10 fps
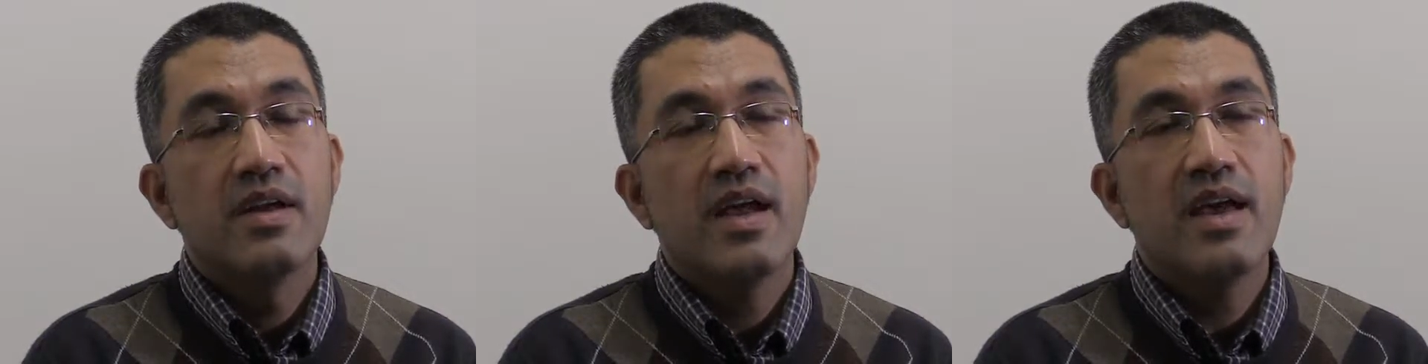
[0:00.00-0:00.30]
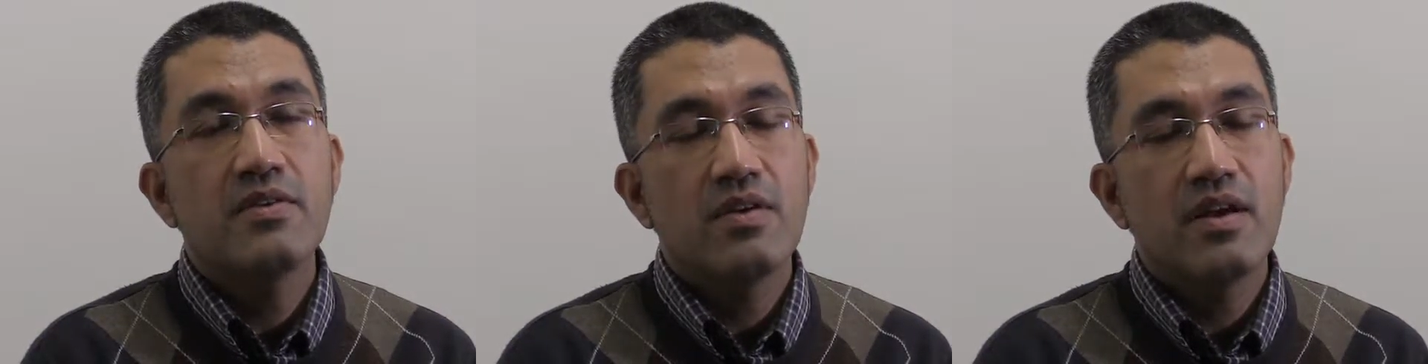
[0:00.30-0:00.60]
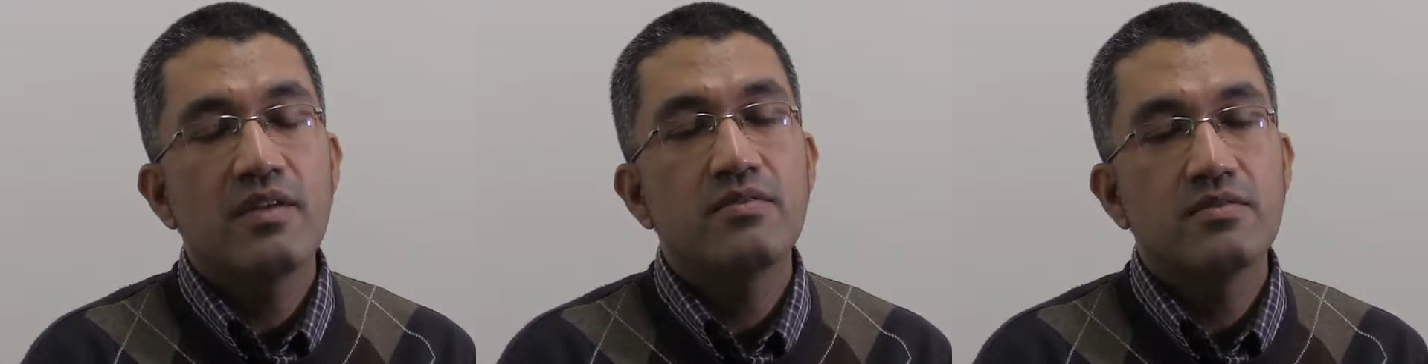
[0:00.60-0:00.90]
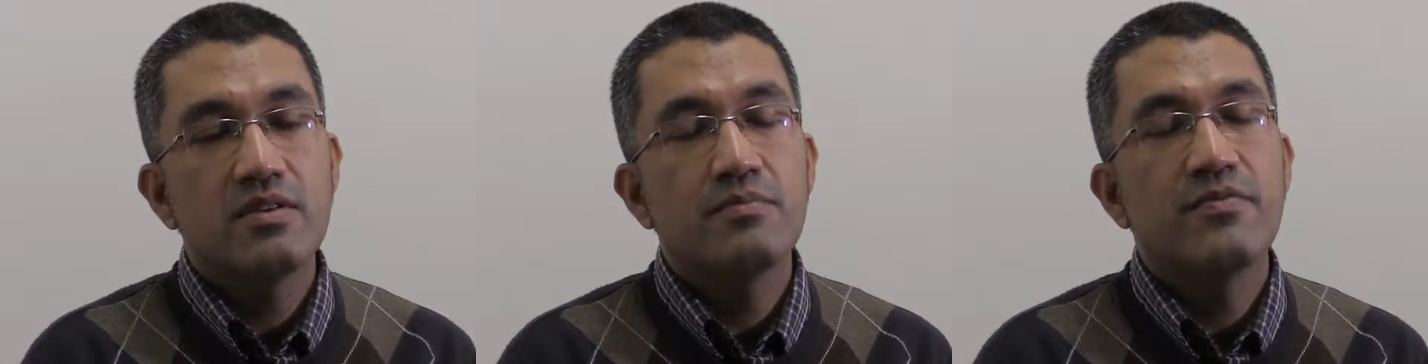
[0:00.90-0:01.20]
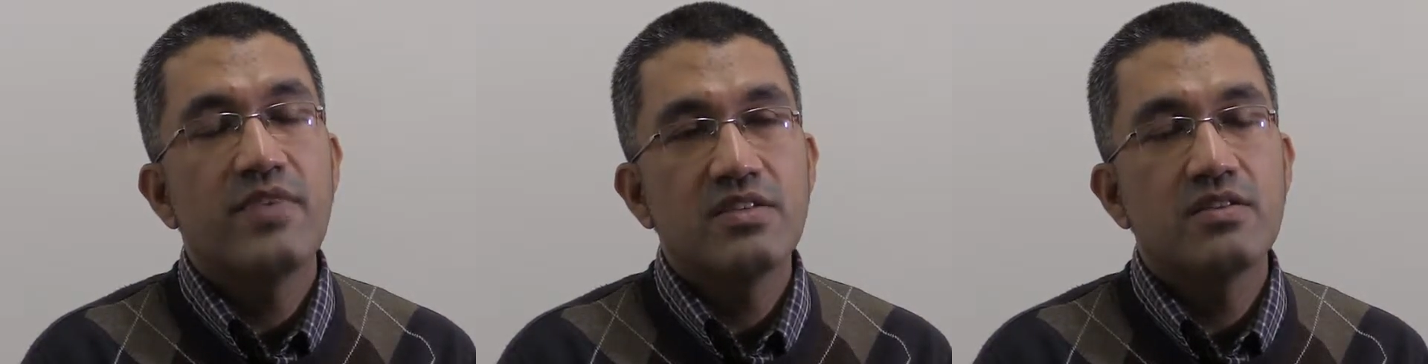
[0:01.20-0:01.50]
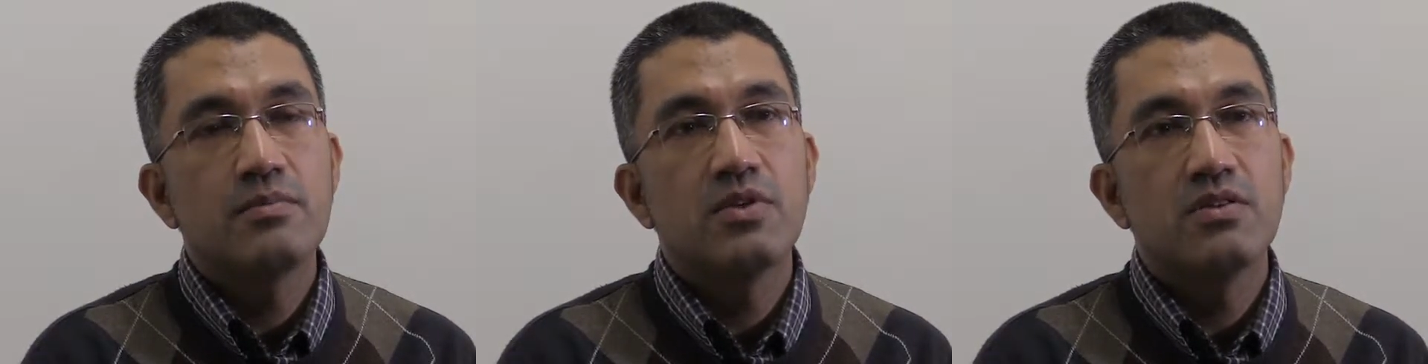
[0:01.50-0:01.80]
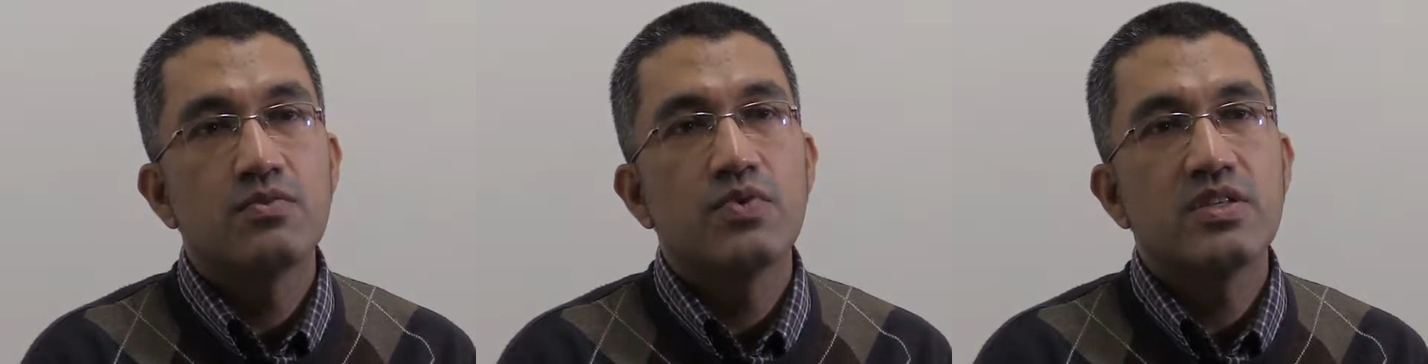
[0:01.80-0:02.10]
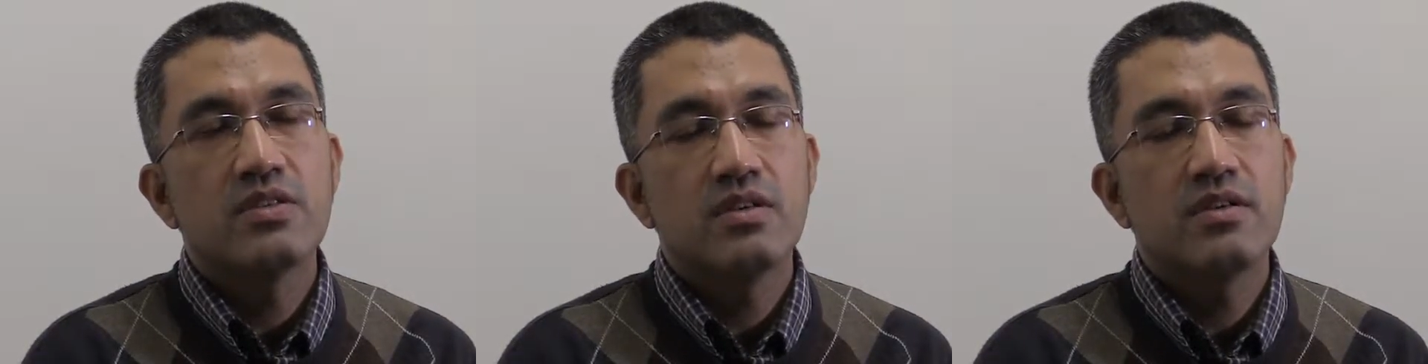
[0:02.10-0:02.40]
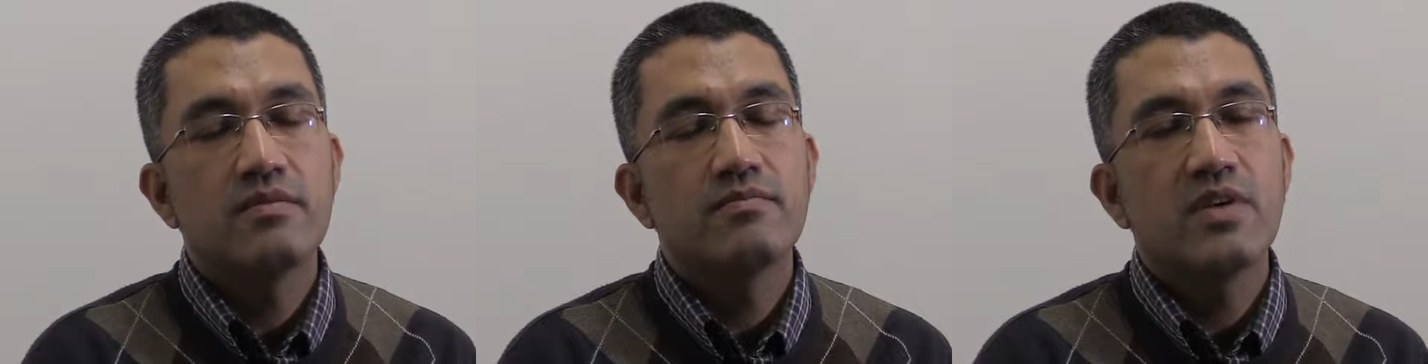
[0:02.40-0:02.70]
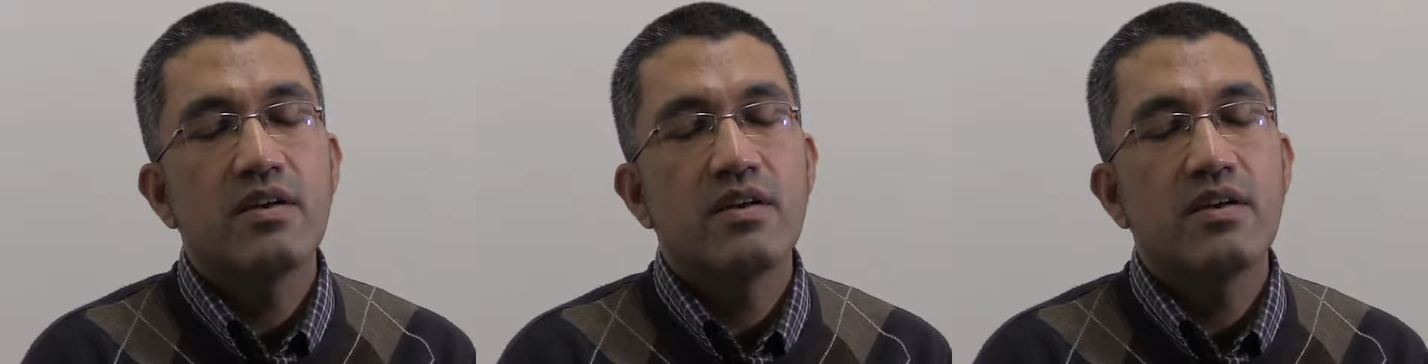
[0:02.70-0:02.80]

and, and some vegetables which uh,